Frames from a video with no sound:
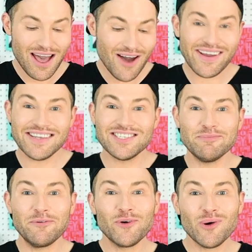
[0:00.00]
Okay, so
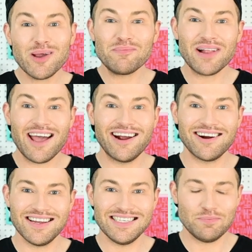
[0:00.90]
before we apply
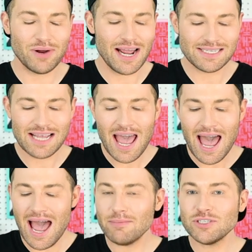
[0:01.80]
our Easy Press,
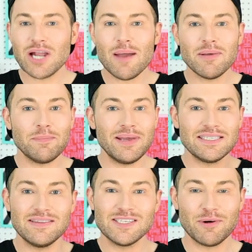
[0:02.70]
I'm just grabbing a
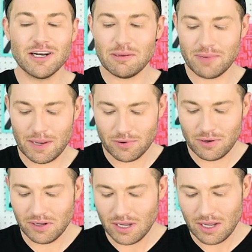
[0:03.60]
piece of this parchment
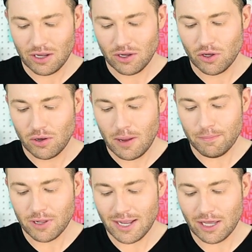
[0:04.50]
paper,
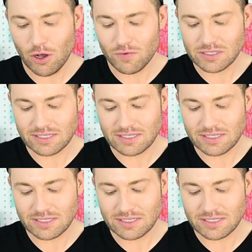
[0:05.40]
applying it over